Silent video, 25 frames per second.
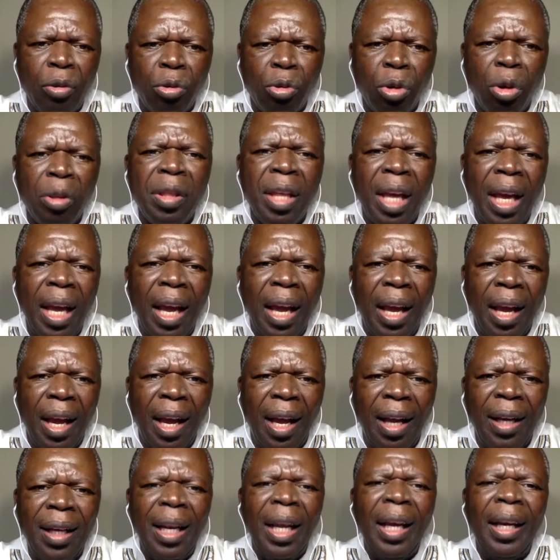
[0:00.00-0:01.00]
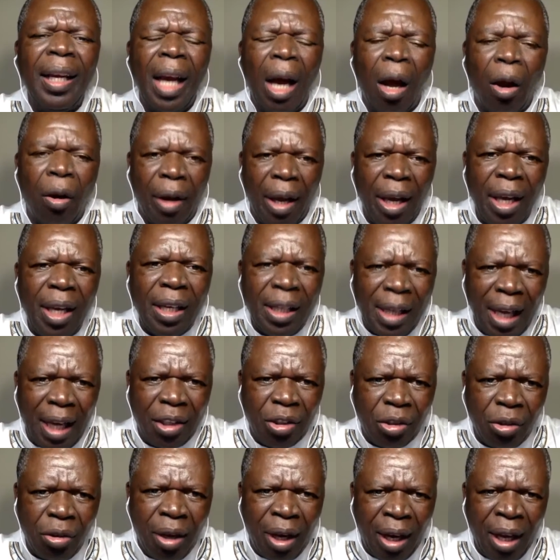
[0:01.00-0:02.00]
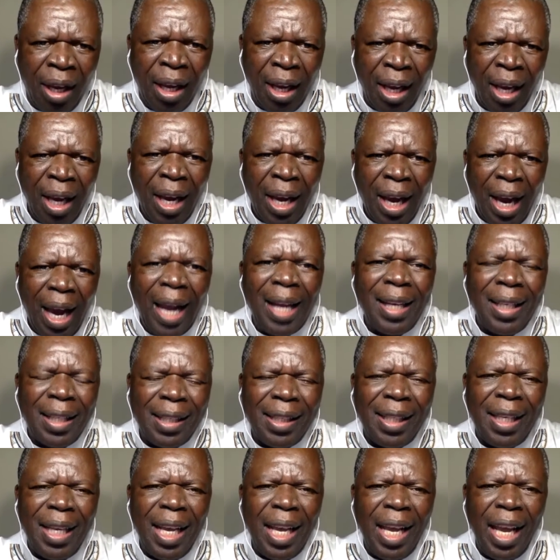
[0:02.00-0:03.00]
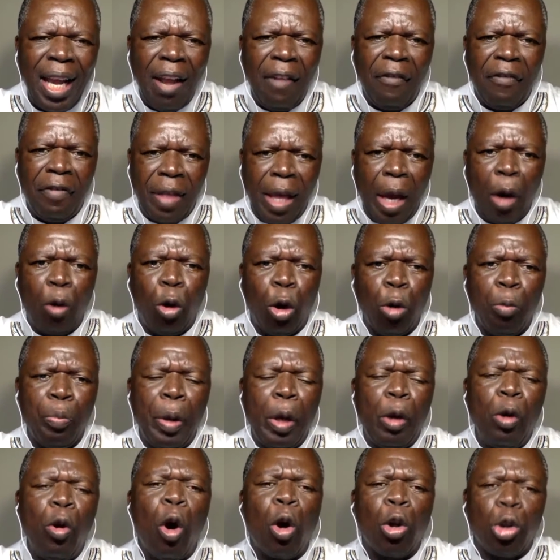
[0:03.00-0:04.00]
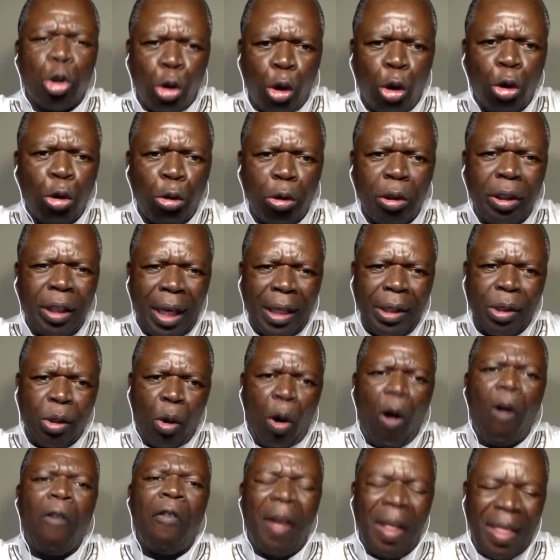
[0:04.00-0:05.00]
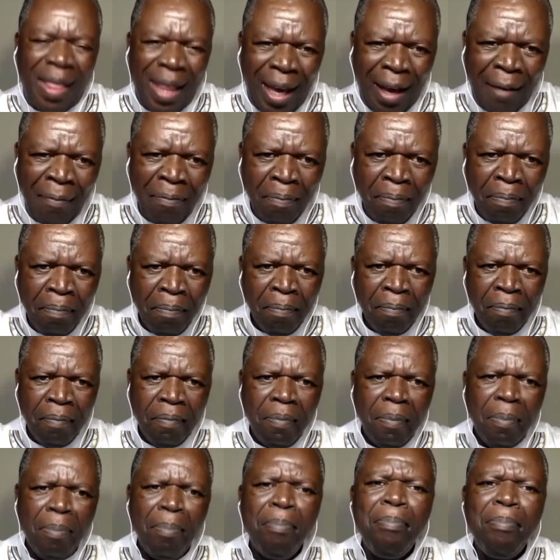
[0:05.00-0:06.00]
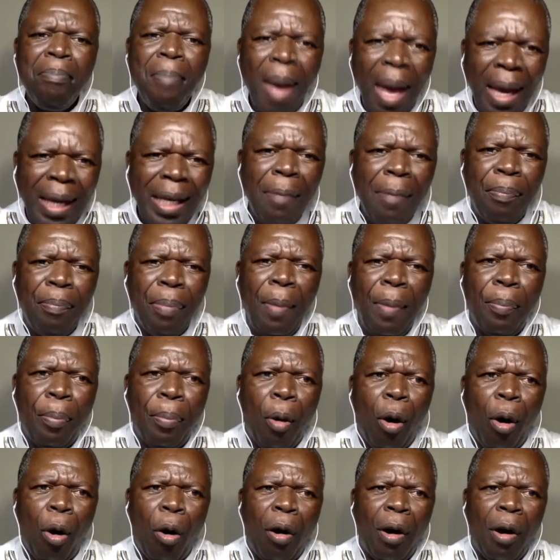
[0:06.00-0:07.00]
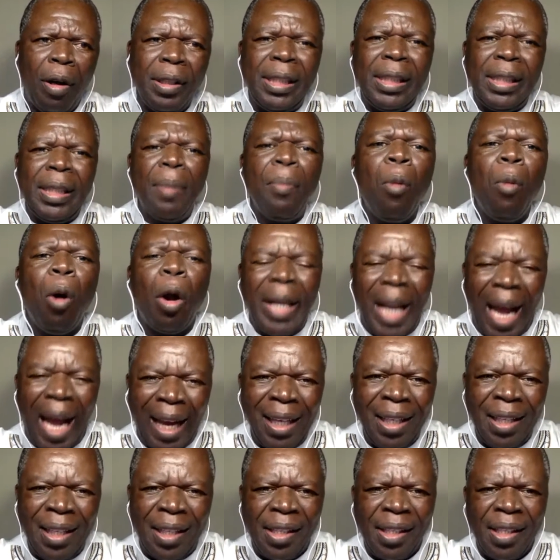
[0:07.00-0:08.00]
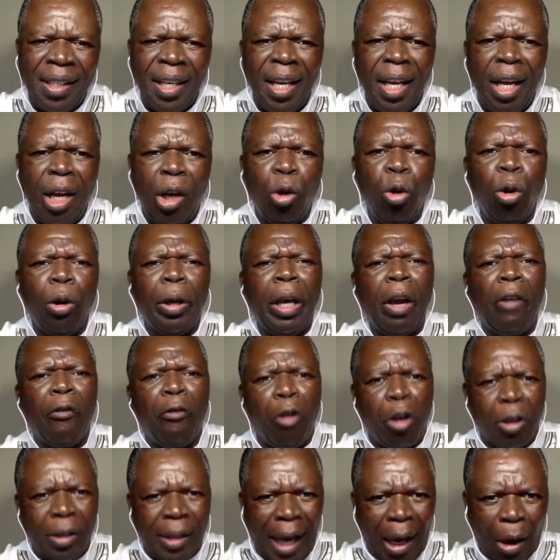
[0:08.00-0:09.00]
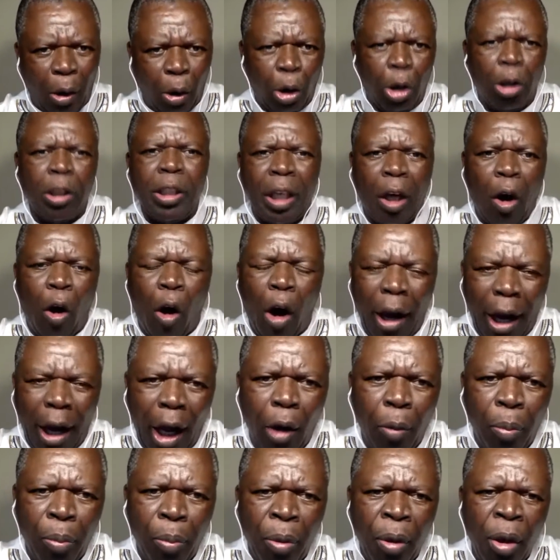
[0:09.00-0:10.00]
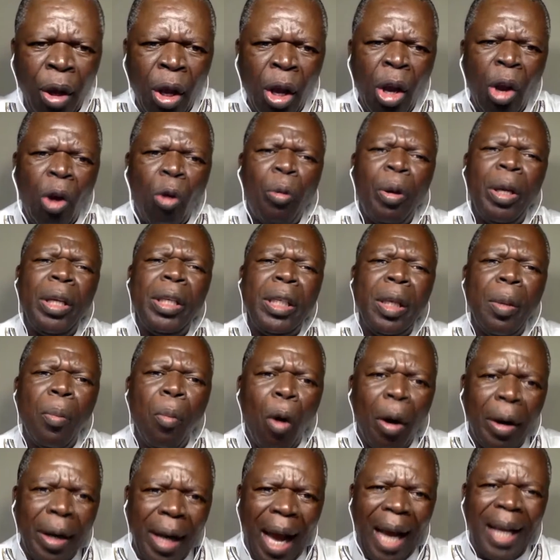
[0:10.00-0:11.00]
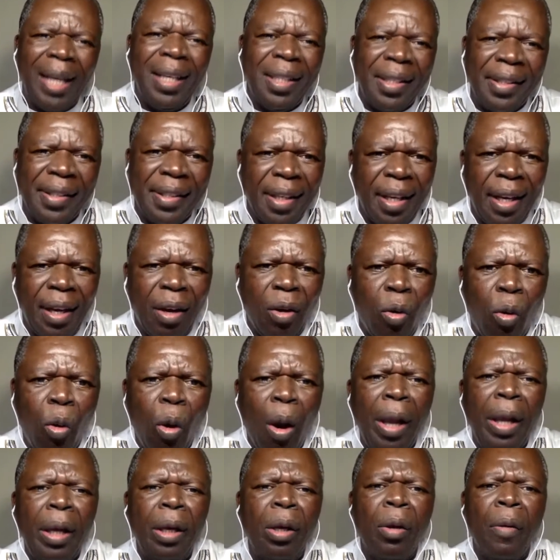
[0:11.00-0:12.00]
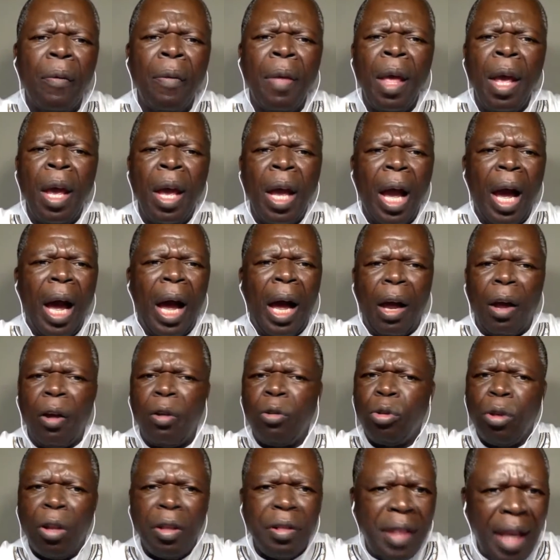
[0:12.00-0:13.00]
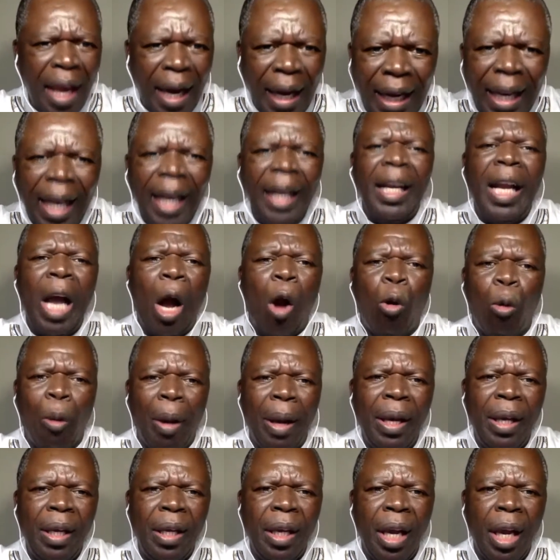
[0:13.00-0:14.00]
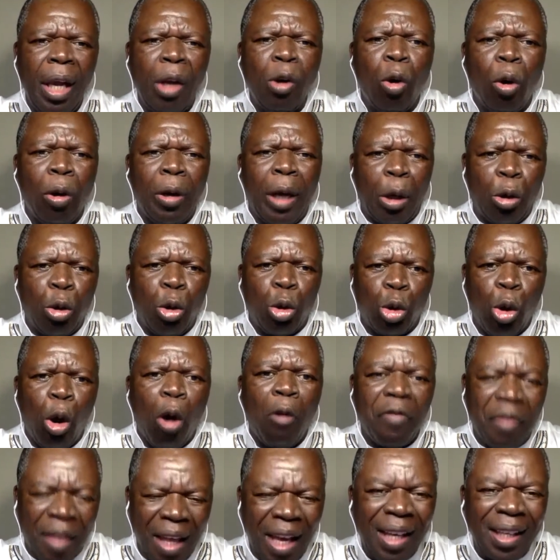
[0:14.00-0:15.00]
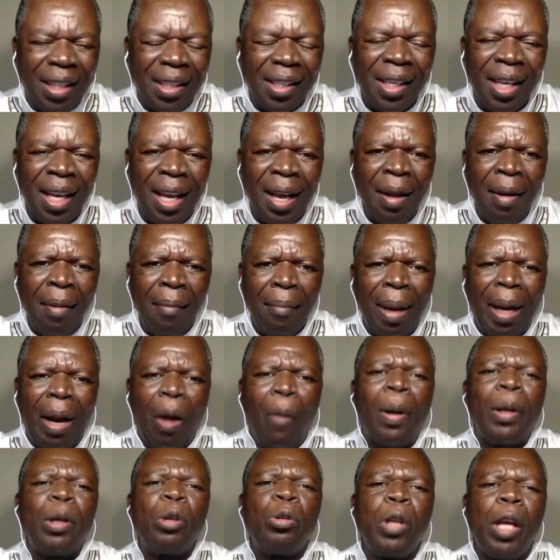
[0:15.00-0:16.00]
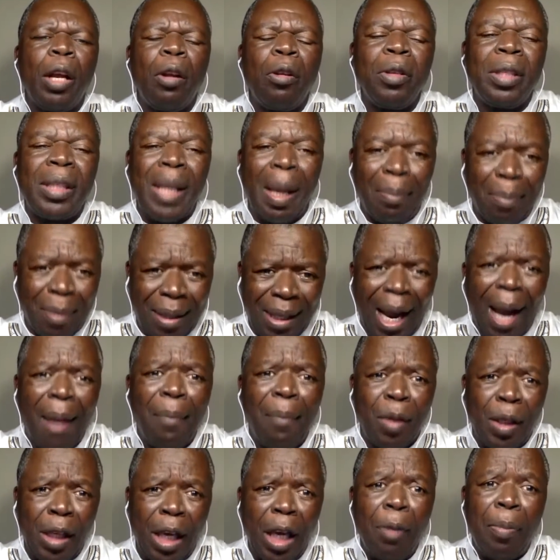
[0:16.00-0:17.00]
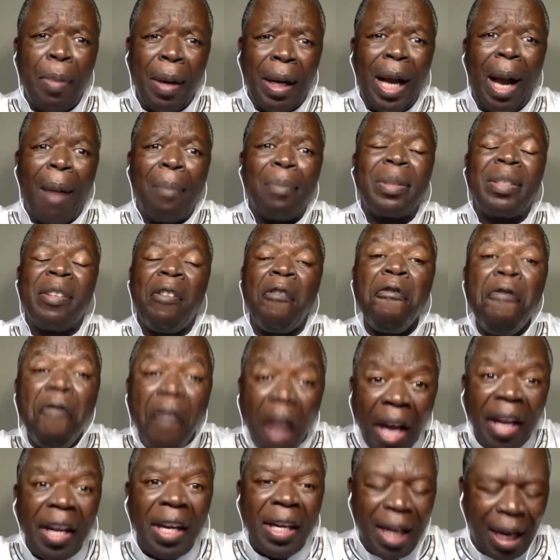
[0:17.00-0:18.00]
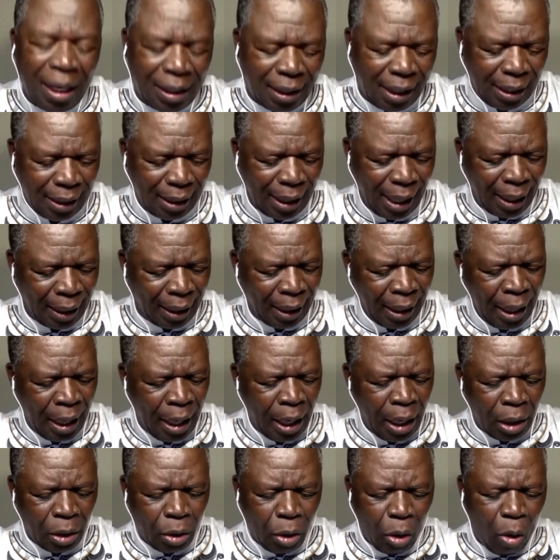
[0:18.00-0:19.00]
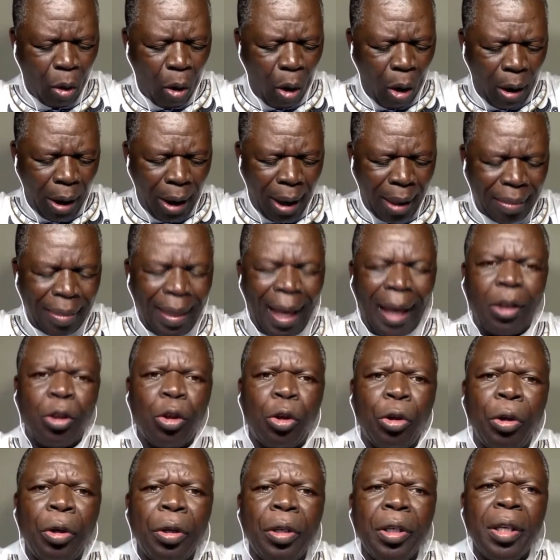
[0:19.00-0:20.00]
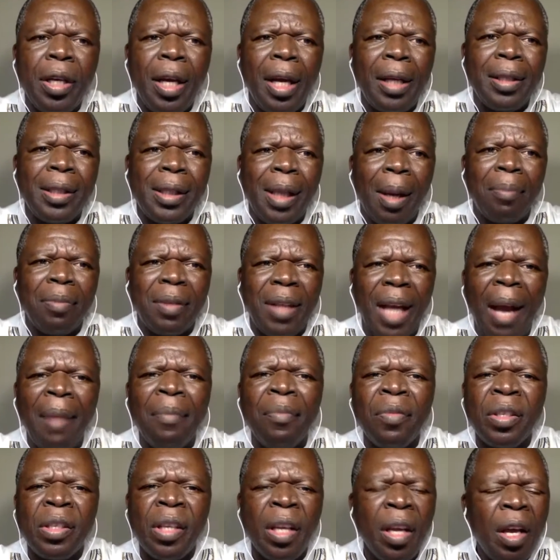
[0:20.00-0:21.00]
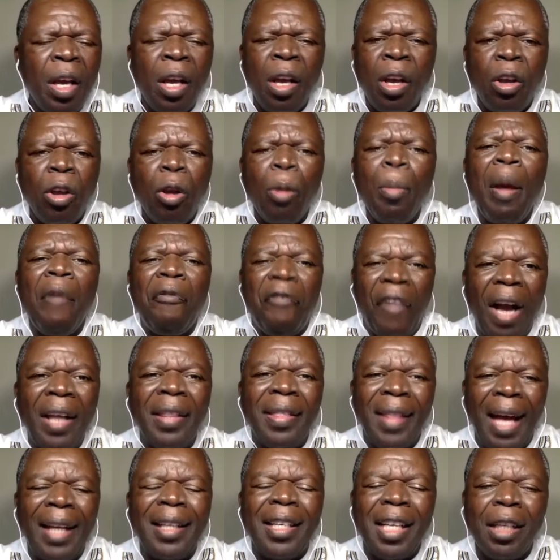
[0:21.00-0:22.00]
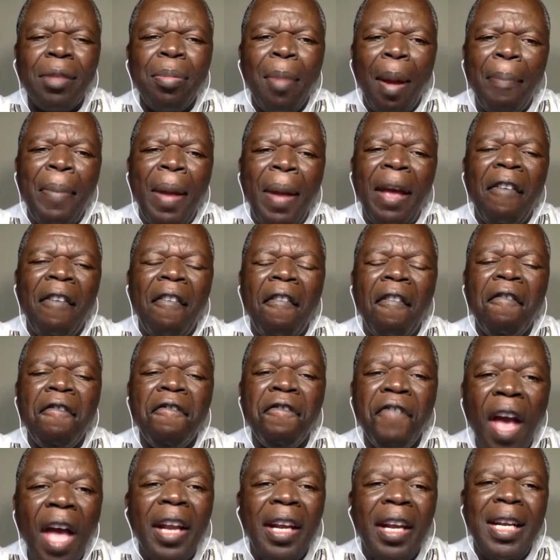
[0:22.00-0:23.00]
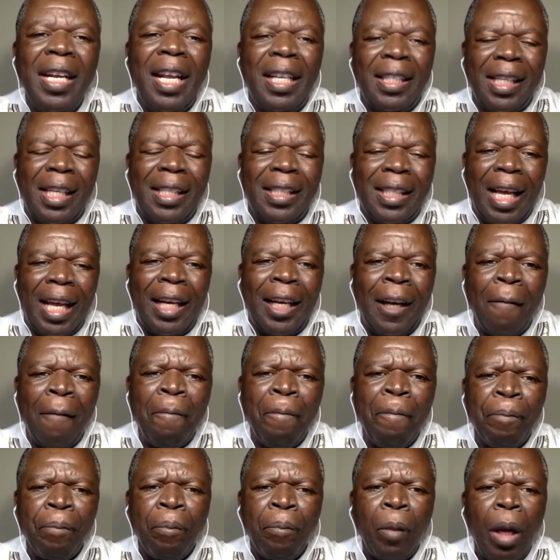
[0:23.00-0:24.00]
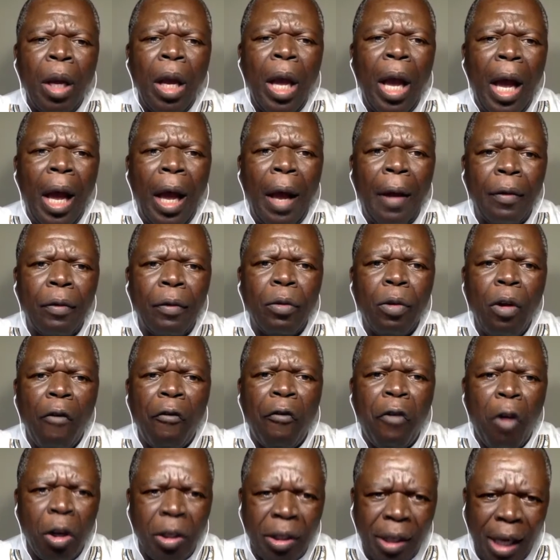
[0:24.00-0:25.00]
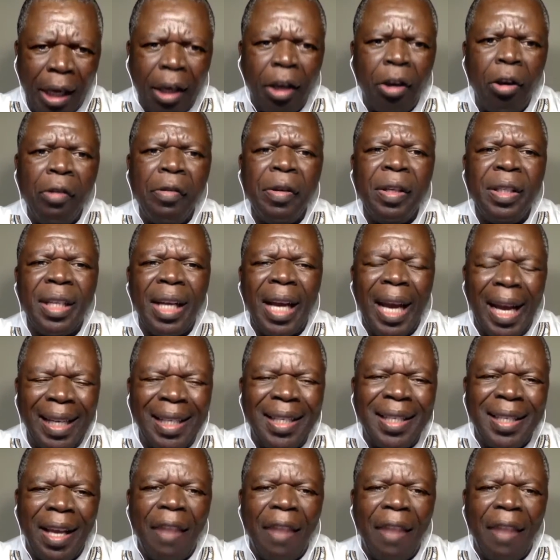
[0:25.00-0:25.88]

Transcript: the legal industry and see if there could be no solutions over there. Many people demonize looking for psychological help. We demonize going the legal way in order to solve things. But I want to tell you, sometimes it becomes very necessary to go in that route. And sometimes you may find that it may be very necessary for security and